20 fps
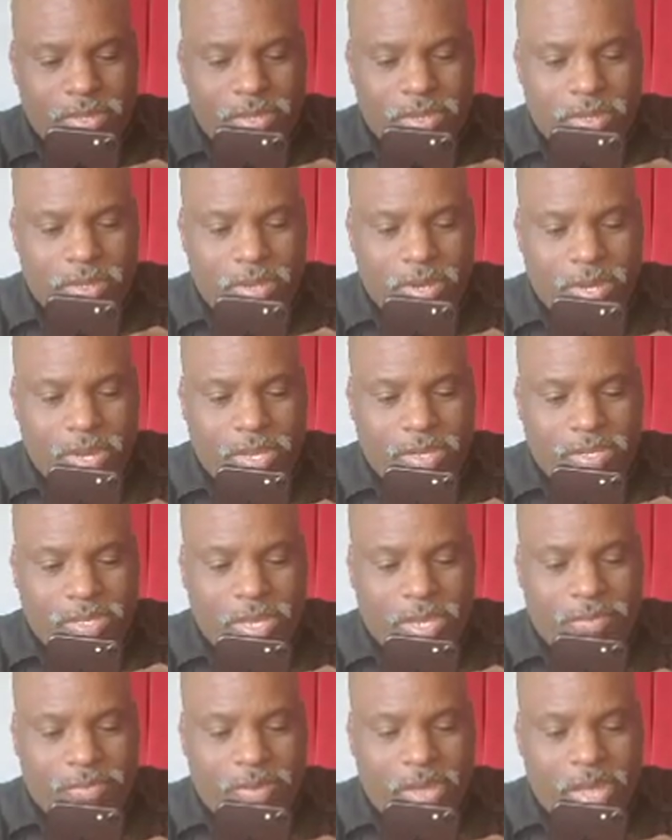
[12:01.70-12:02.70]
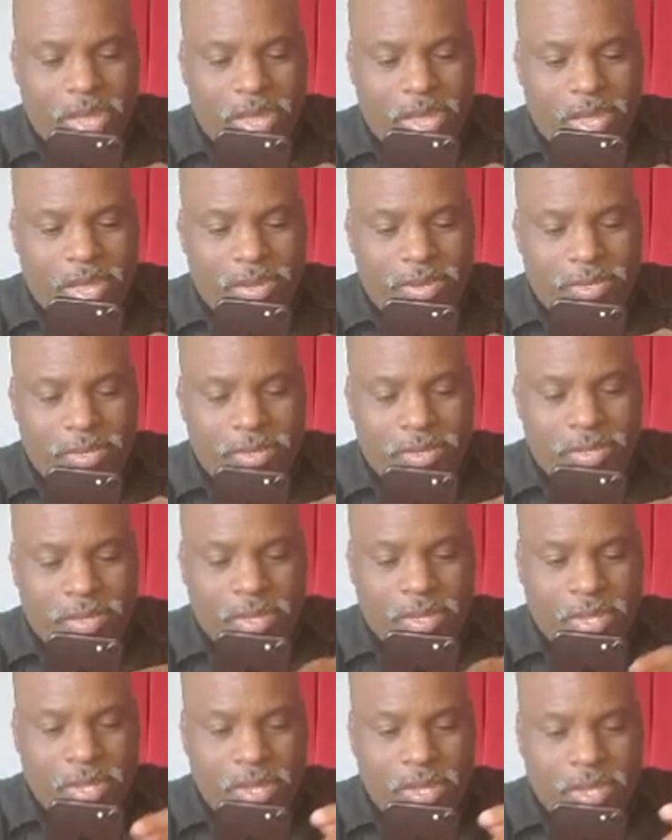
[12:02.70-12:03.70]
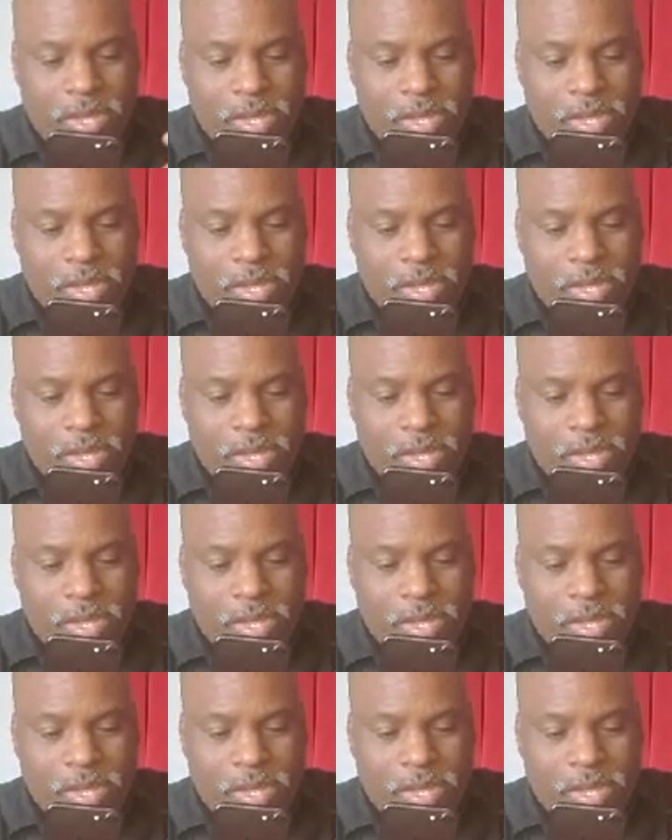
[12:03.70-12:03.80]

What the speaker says: this, let's save it as,